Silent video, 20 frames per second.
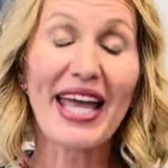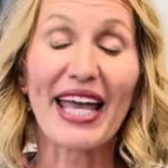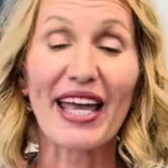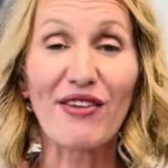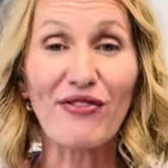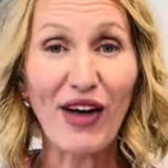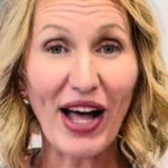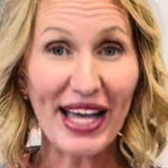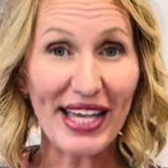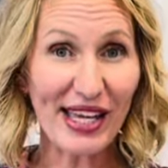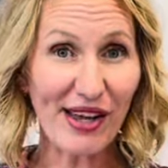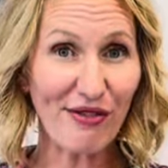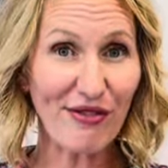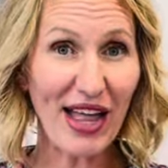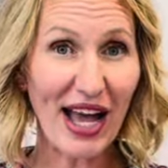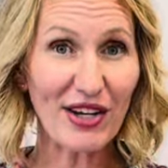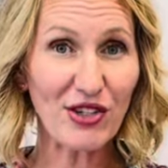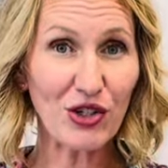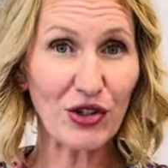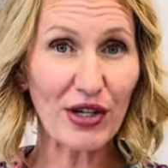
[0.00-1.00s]
If I give
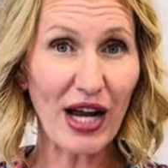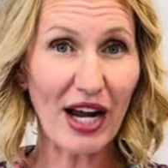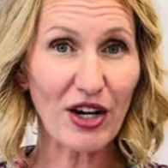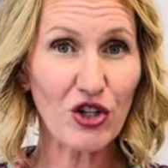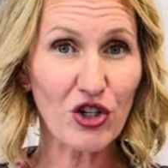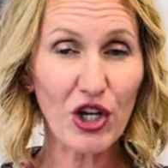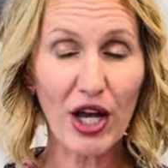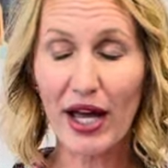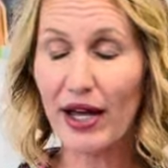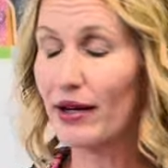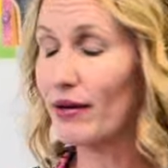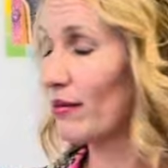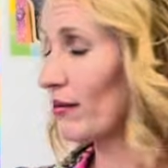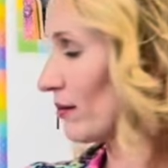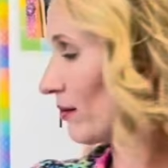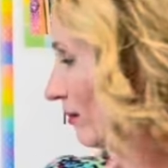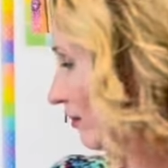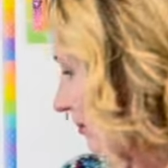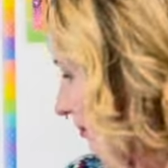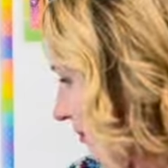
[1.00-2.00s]
that direction,
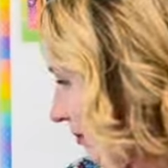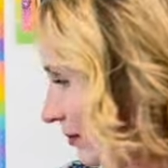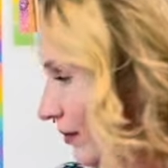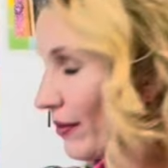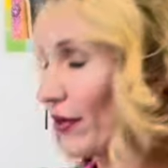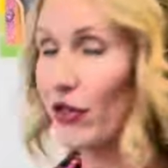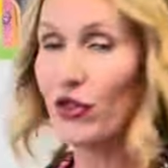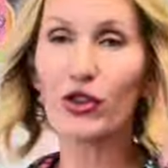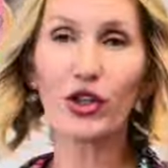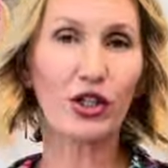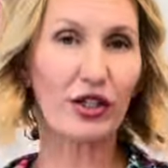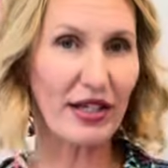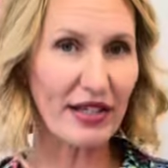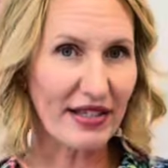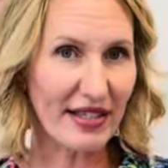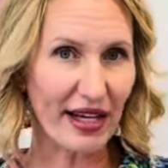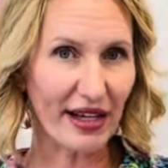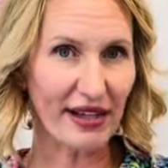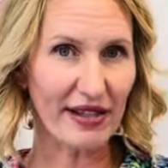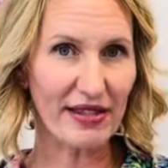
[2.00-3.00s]
thirty
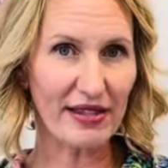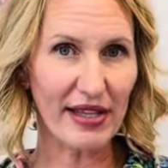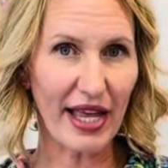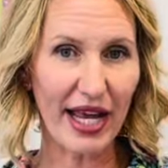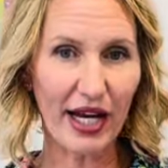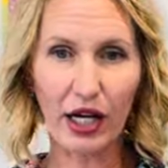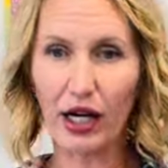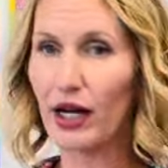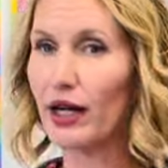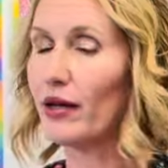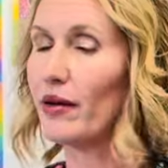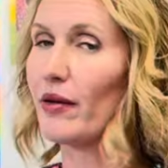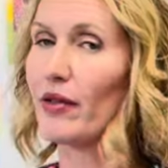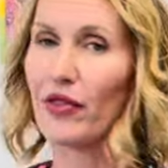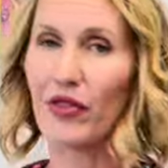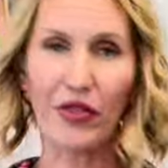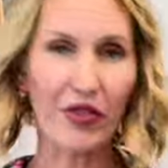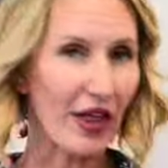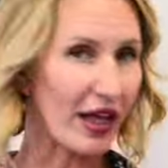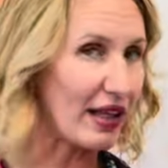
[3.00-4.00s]
seconds later,
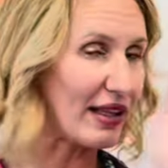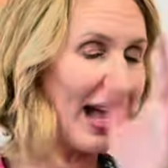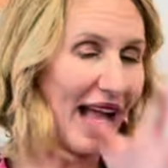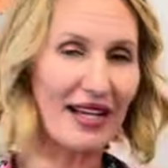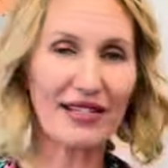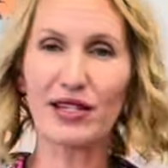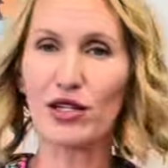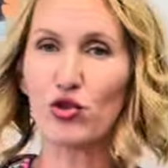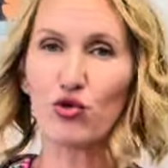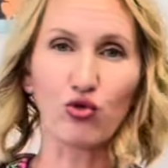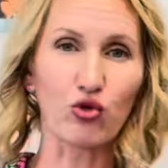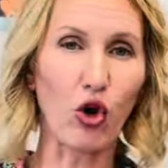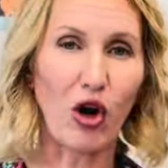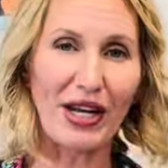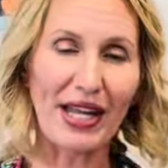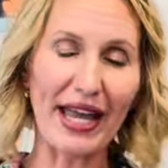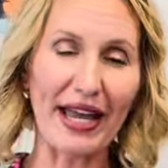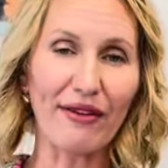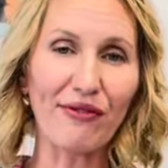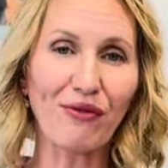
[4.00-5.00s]
the class is
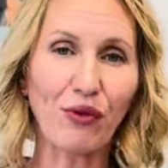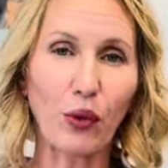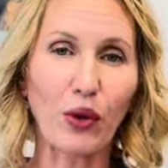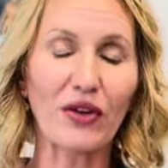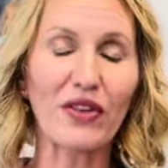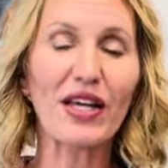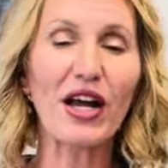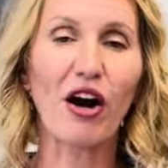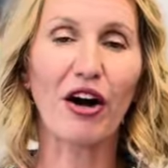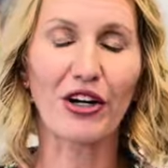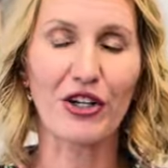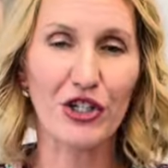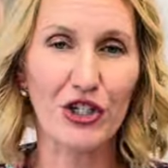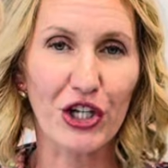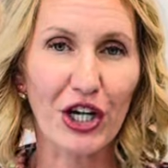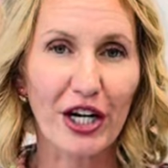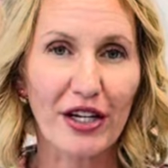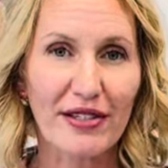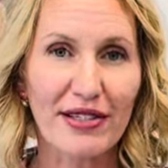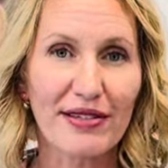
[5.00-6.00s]
running for the art
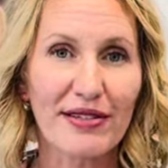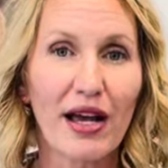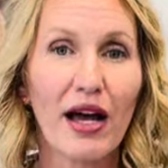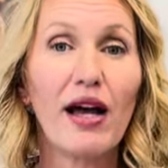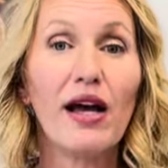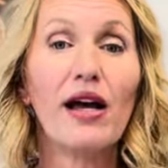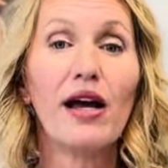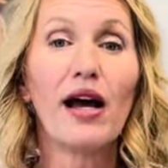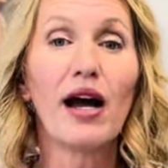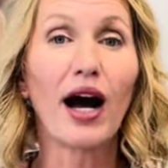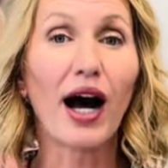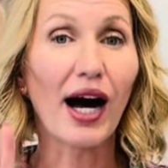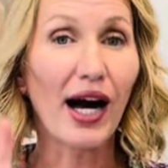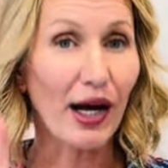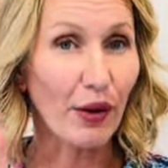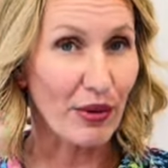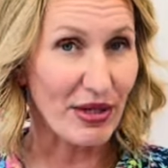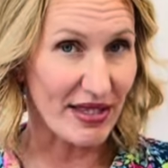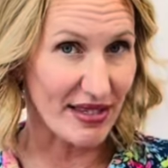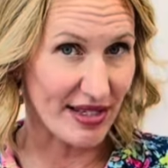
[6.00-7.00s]
shirts,
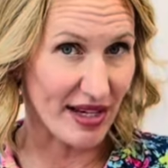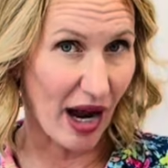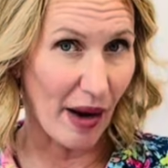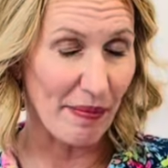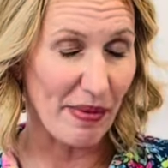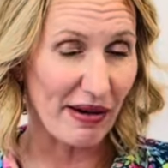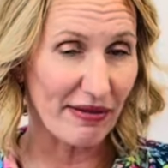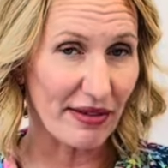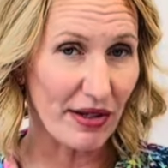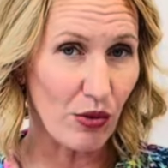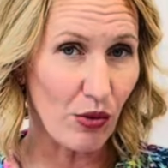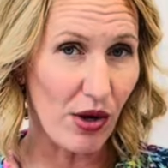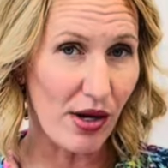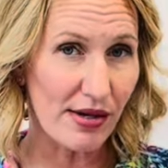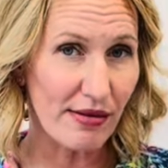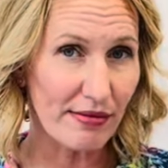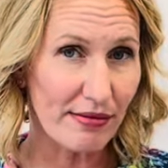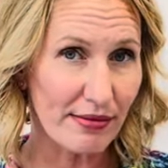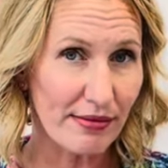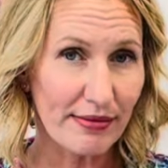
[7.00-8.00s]
I would stop
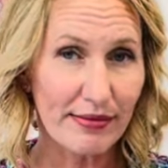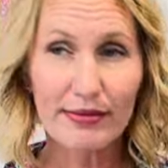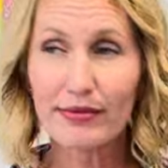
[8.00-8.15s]
everyone